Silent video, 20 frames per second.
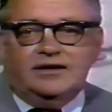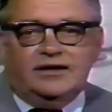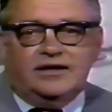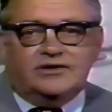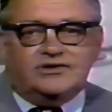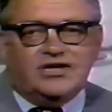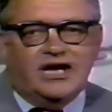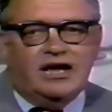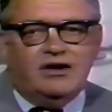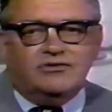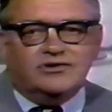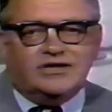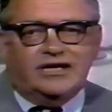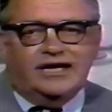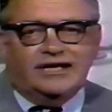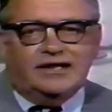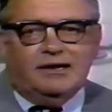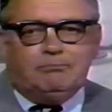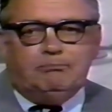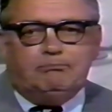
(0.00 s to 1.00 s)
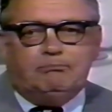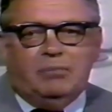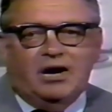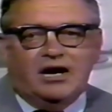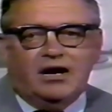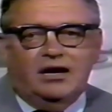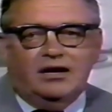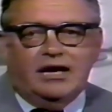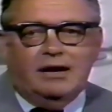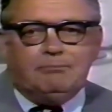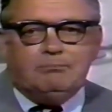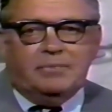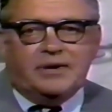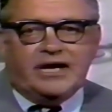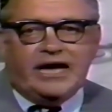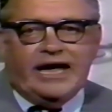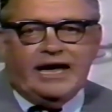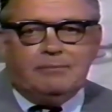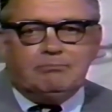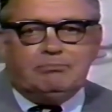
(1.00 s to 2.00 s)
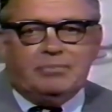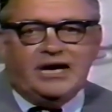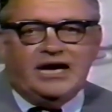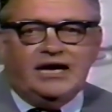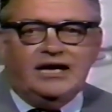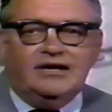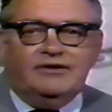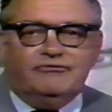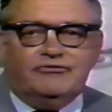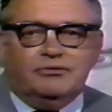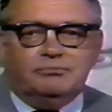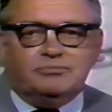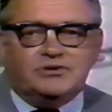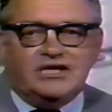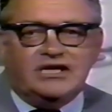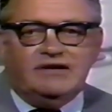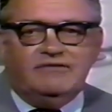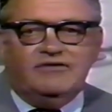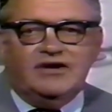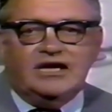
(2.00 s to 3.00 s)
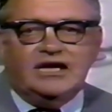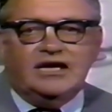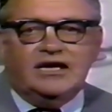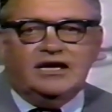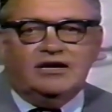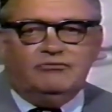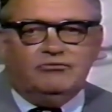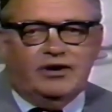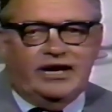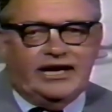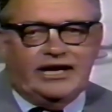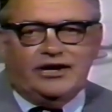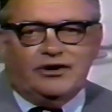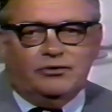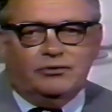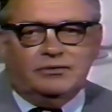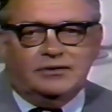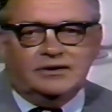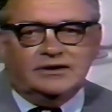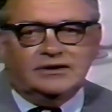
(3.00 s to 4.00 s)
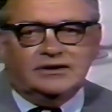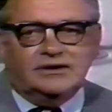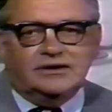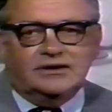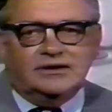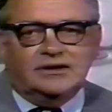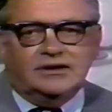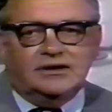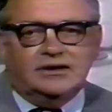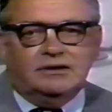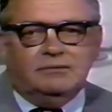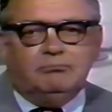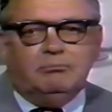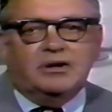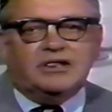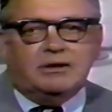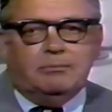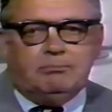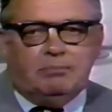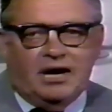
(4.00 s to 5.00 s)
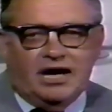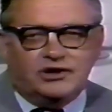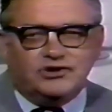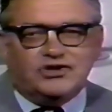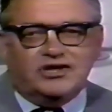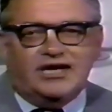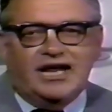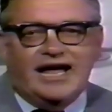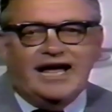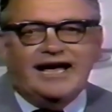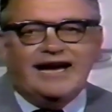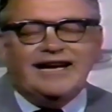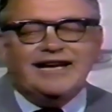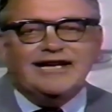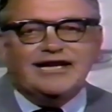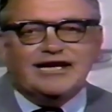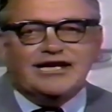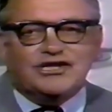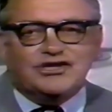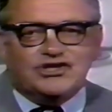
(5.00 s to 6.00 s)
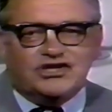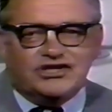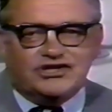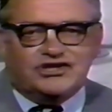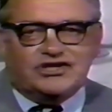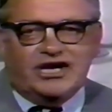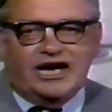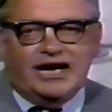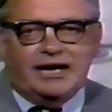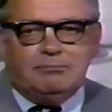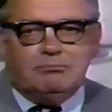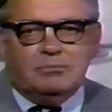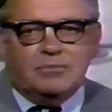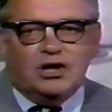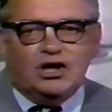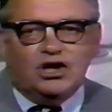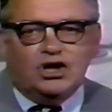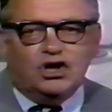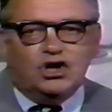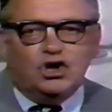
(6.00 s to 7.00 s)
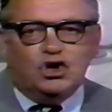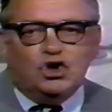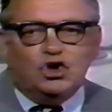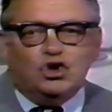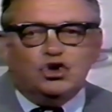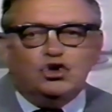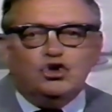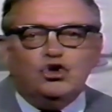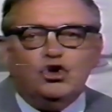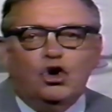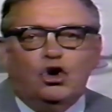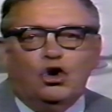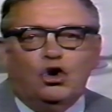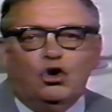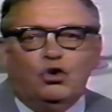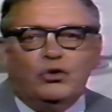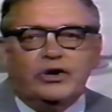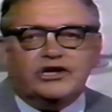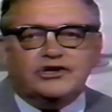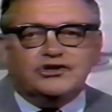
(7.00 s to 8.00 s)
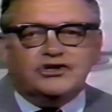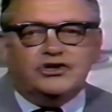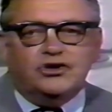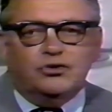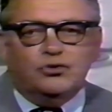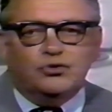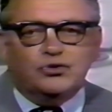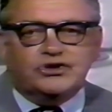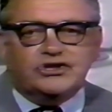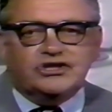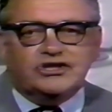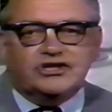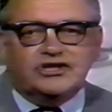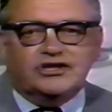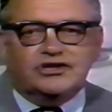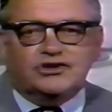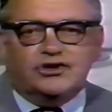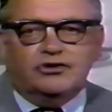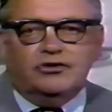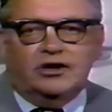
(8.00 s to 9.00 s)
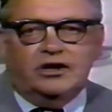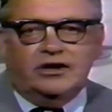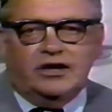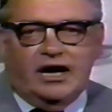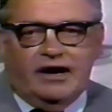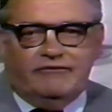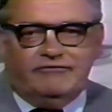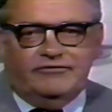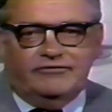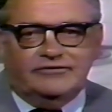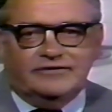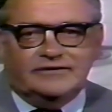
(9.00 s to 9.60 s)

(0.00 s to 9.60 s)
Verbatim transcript: It sounds like the buckle up campaign from TV and radio, but the punchline is the same. No excuse is good enough.